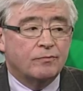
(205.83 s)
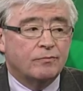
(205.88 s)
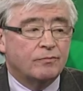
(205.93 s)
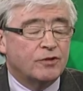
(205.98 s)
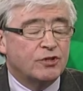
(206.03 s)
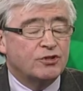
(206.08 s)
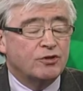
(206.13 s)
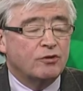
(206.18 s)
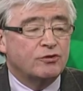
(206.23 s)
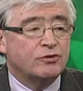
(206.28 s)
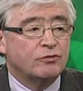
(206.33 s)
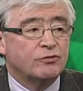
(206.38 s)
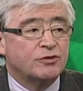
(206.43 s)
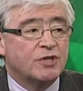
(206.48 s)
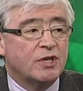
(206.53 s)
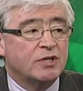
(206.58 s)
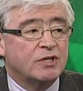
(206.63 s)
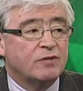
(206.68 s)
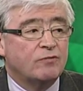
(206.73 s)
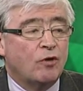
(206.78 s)
There's not an
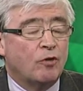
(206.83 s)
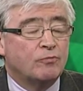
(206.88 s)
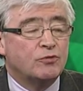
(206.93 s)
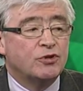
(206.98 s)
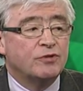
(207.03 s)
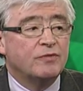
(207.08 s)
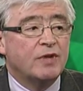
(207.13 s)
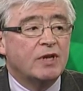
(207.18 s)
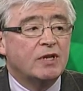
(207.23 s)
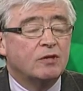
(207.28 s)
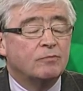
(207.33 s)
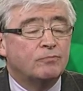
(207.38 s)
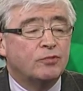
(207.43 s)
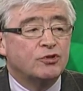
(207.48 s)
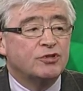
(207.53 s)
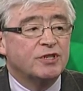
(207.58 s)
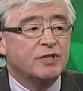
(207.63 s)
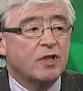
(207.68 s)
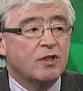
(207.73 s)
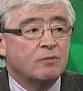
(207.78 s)
alternative option. They can
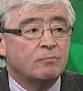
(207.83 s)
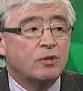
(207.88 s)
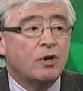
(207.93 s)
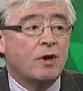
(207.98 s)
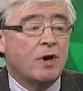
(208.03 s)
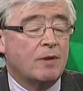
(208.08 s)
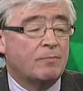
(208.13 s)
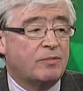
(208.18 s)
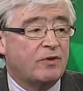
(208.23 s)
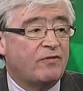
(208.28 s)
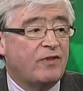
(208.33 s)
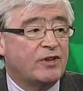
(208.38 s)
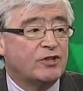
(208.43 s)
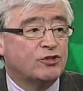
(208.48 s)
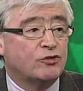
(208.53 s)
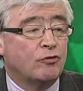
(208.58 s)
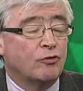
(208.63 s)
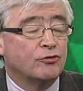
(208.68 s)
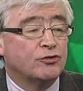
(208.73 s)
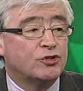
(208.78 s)
put another blowout
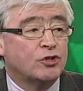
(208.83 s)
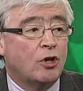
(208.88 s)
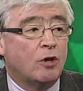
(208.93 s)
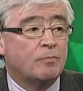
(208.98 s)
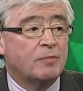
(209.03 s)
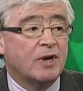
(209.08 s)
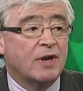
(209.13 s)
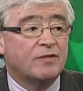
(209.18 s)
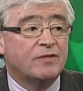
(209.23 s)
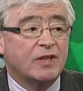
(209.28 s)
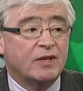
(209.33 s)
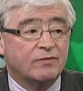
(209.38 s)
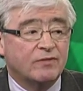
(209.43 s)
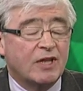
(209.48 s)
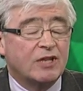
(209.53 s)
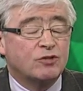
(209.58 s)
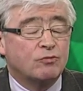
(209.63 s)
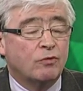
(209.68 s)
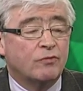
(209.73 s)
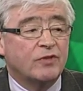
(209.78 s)
preventer on top, and I think
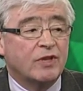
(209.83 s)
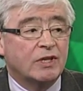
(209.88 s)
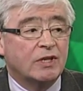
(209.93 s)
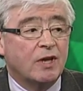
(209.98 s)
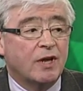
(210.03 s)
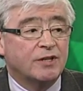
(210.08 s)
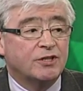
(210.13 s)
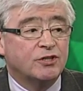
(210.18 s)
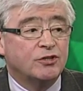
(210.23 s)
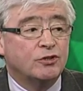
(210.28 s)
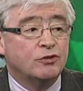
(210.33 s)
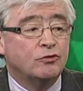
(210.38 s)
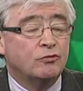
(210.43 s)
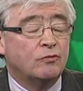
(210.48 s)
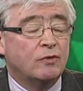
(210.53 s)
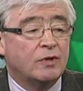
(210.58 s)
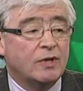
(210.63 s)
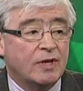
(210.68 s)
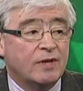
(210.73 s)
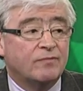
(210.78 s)
that's what they like to
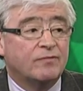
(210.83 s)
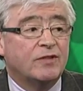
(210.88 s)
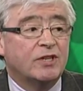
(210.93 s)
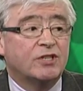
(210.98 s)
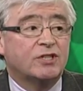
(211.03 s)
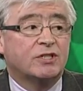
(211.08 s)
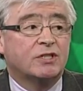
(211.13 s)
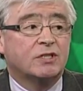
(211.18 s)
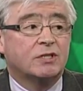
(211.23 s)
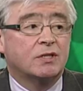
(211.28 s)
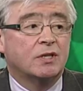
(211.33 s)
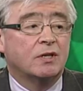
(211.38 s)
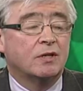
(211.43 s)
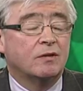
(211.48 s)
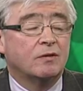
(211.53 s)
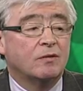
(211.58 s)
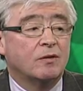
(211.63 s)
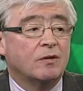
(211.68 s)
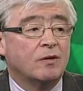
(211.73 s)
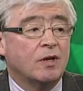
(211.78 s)
do if this
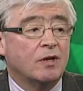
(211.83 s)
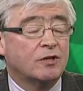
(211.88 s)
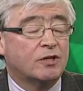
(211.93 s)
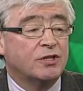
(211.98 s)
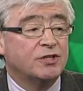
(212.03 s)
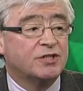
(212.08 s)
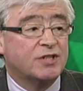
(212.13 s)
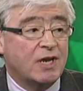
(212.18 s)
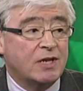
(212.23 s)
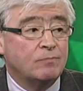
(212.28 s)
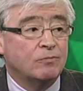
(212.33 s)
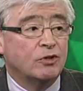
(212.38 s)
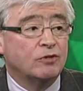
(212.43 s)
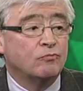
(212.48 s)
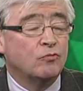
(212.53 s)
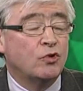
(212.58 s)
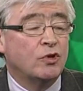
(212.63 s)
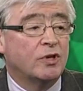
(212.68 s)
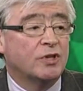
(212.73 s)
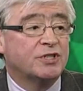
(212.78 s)
uh, containment
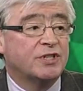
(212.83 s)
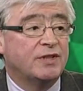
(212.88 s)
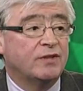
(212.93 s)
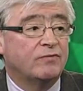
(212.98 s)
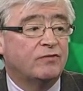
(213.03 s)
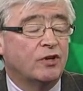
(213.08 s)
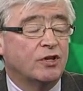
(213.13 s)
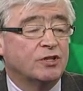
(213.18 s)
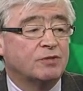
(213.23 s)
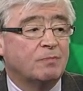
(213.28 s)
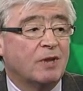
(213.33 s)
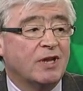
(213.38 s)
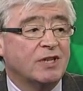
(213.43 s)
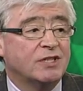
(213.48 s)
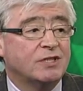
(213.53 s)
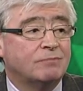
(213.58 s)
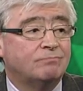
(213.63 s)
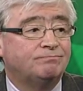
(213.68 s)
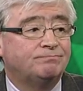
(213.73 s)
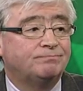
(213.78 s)
works in the first place.